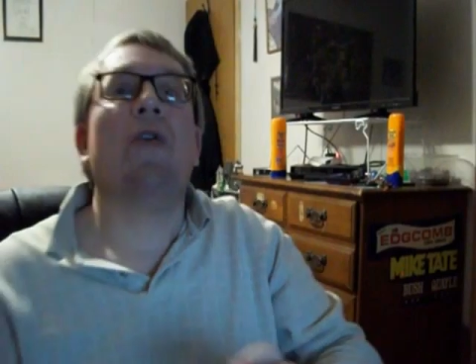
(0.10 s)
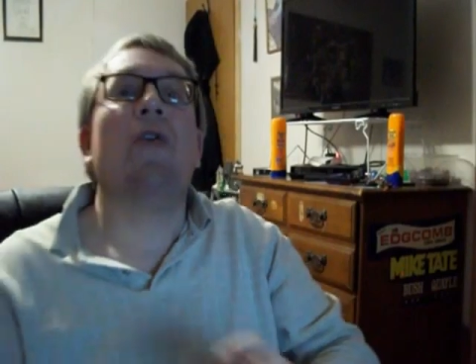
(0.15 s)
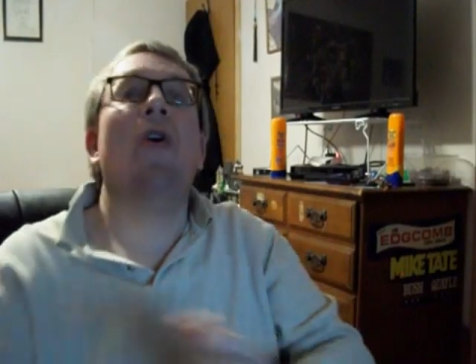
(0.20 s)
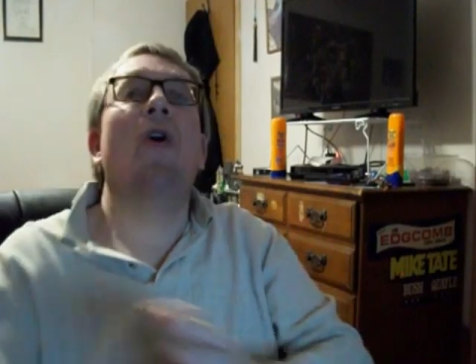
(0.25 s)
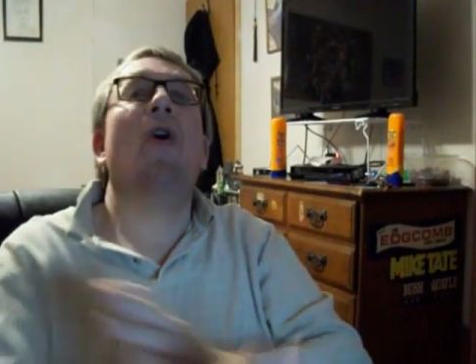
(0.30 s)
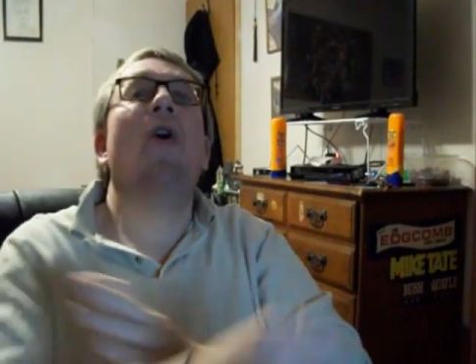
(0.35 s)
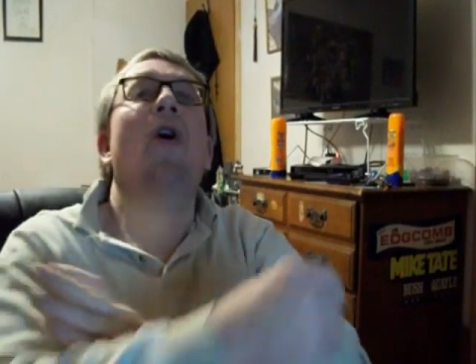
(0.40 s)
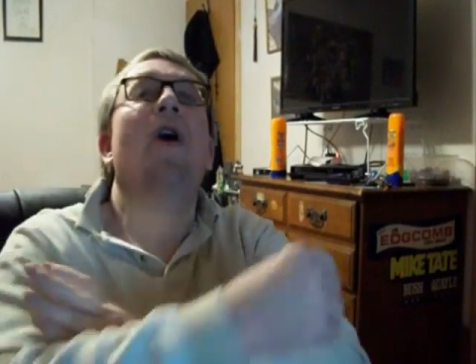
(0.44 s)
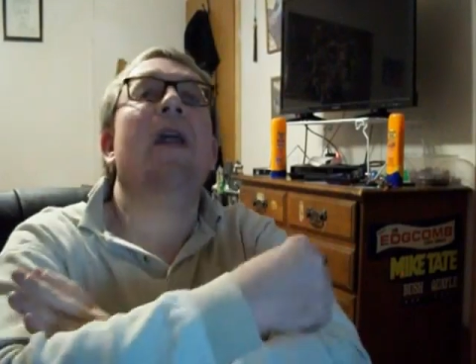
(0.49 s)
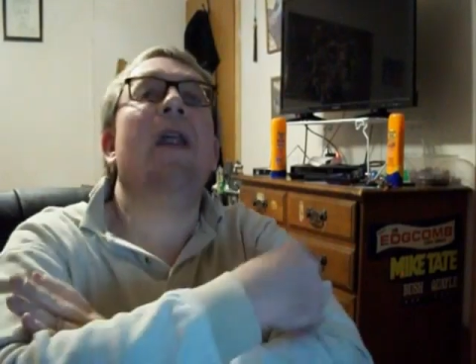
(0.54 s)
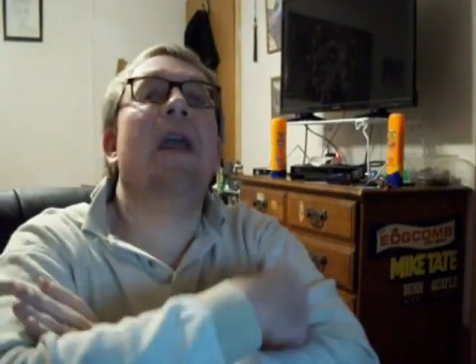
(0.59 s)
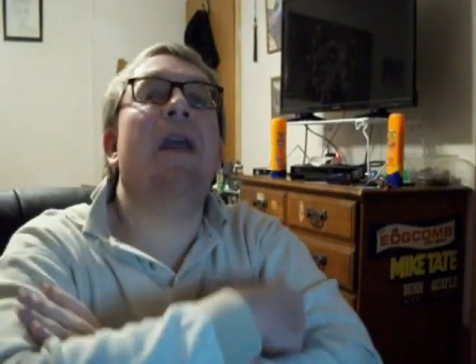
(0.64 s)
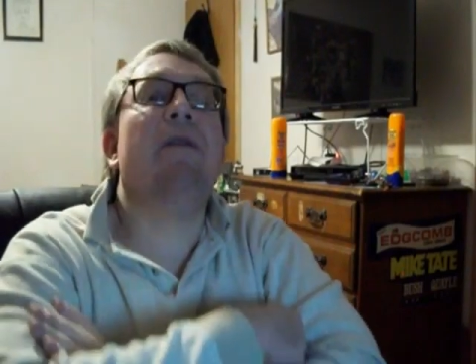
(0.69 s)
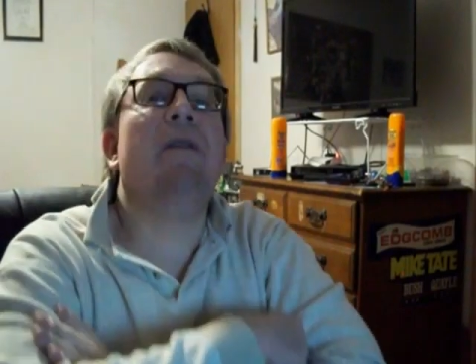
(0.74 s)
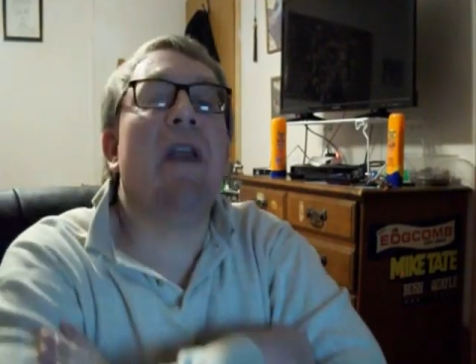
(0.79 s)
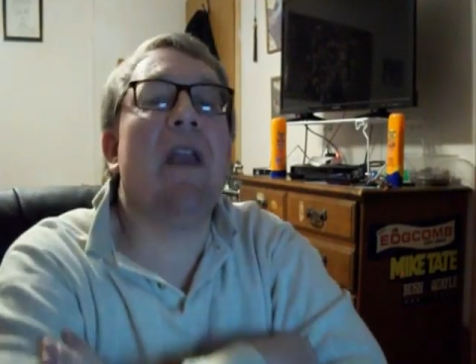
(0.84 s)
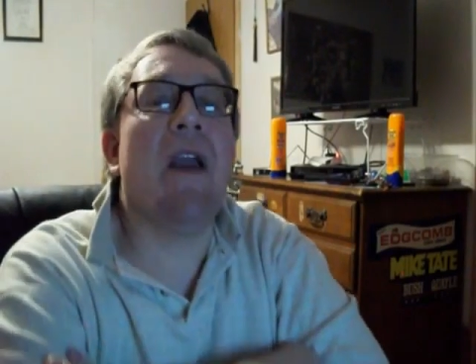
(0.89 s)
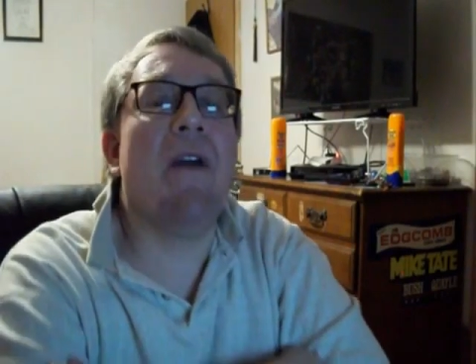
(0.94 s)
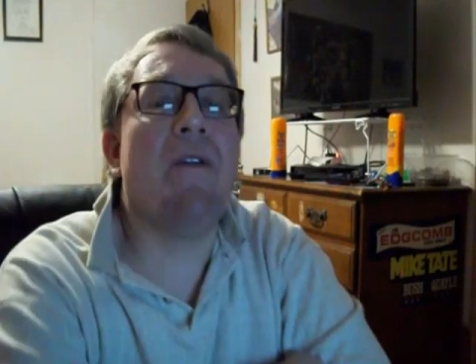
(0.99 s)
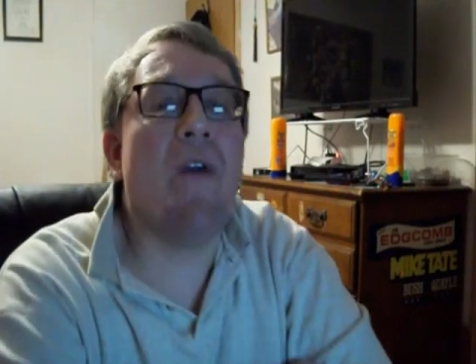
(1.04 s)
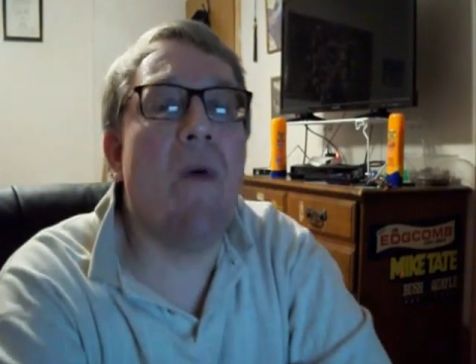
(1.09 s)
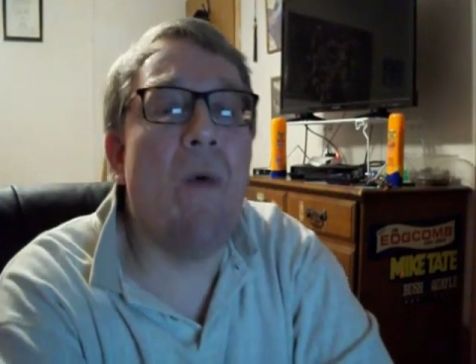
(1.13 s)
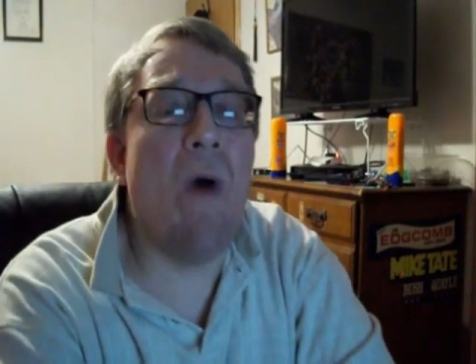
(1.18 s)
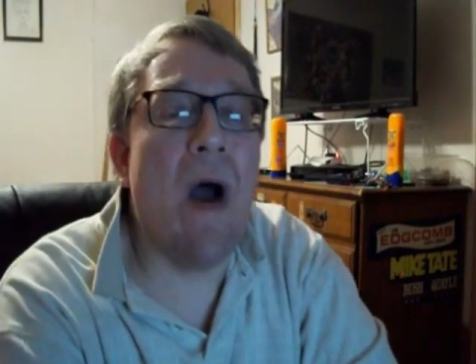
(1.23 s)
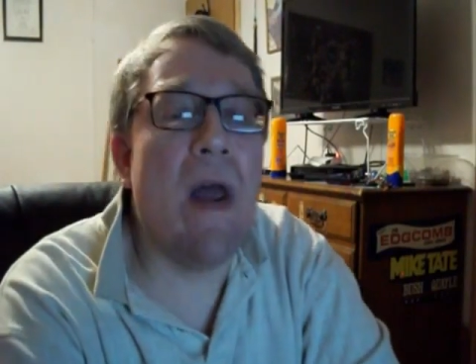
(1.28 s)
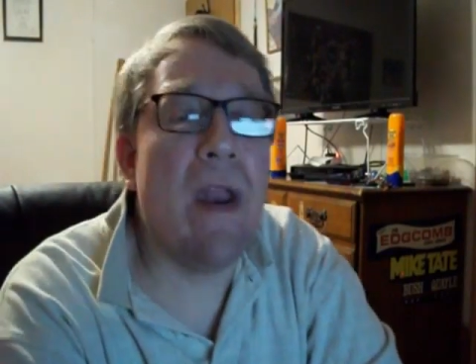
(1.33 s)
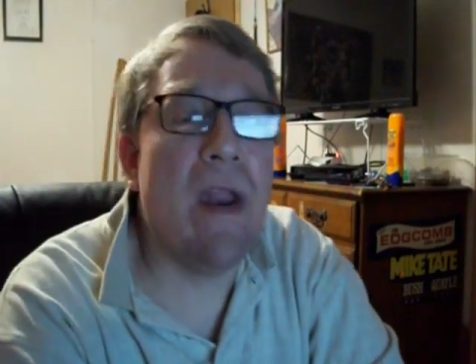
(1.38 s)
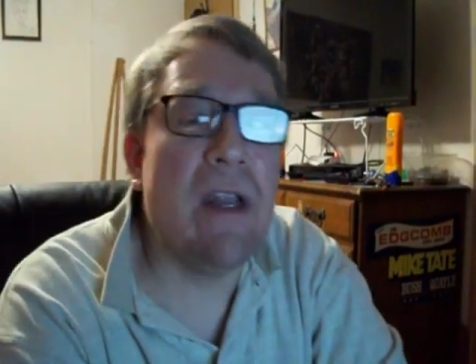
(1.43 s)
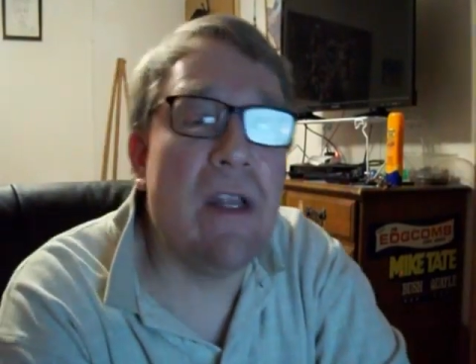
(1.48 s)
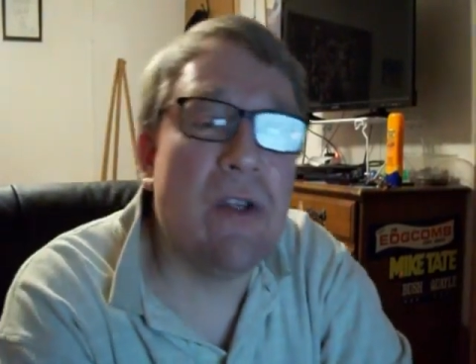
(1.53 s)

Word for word: Good evening, everyone. It